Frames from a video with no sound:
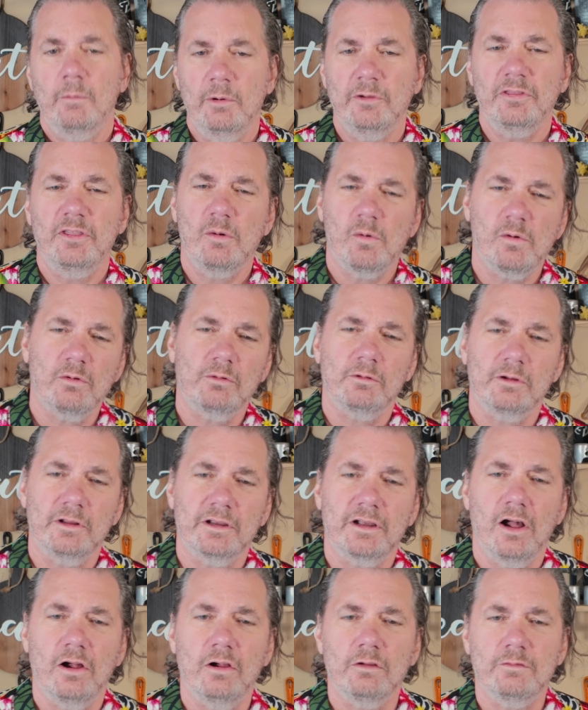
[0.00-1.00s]
but they weren't really
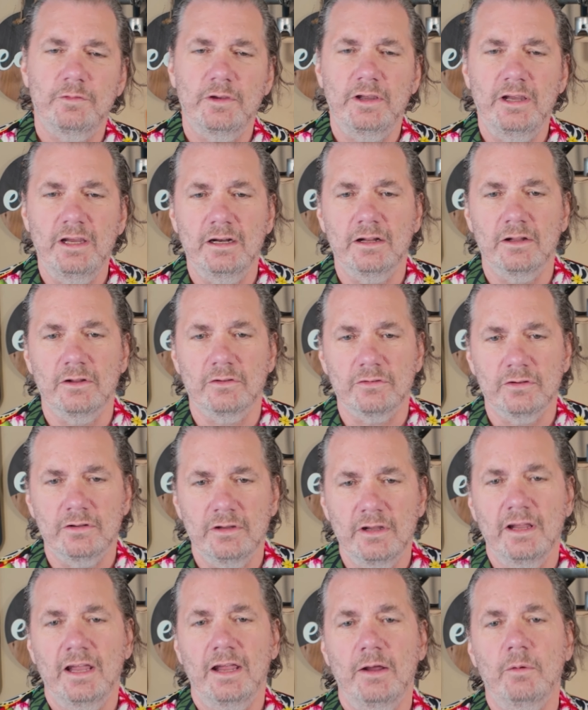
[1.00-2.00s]
called fajitas.
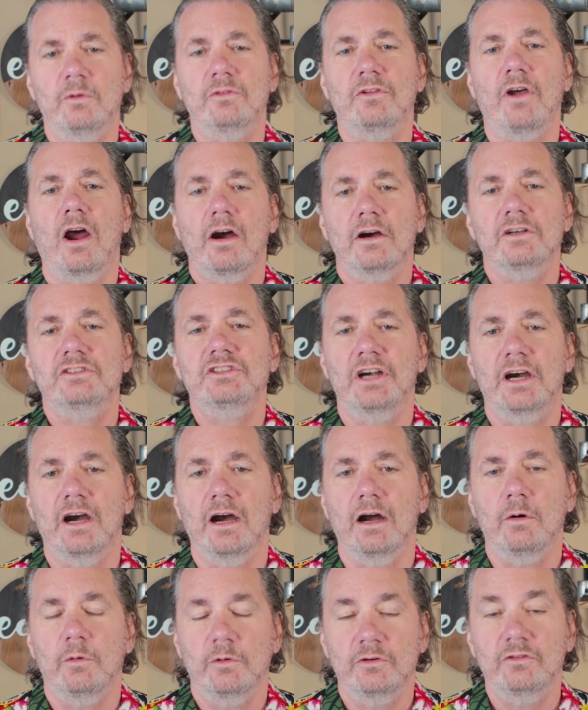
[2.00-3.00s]
It was
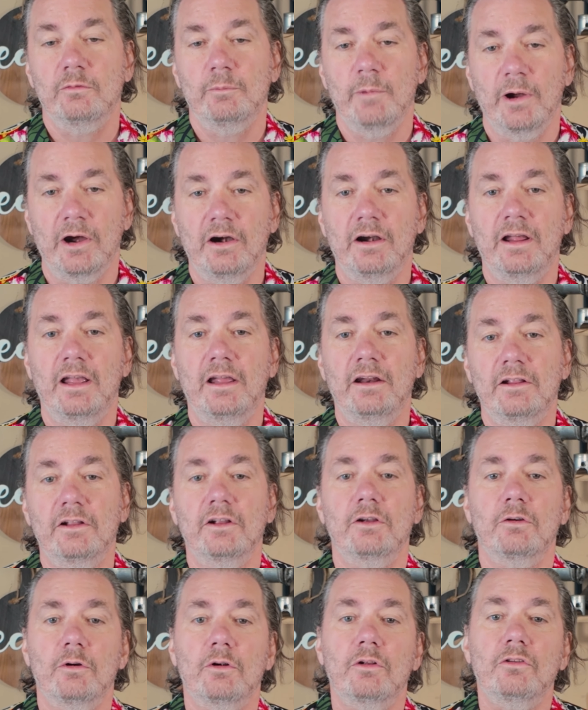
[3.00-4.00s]
arrachera, which is marinated
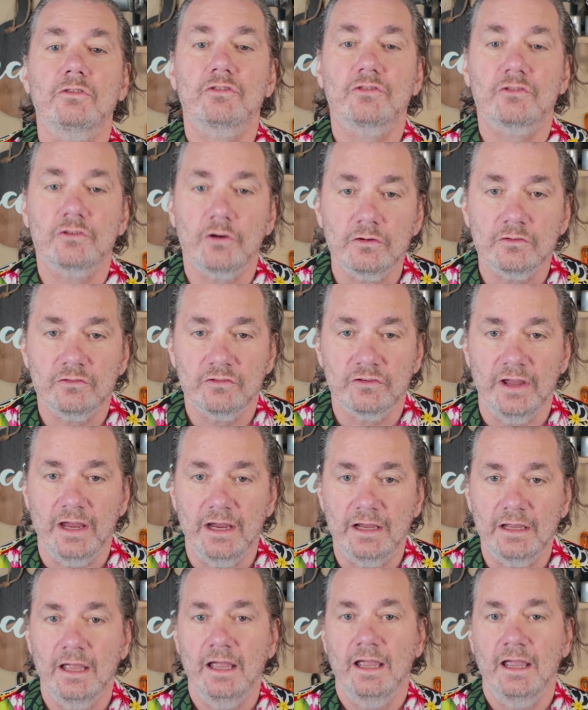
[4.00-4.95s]
and grilled skirt steak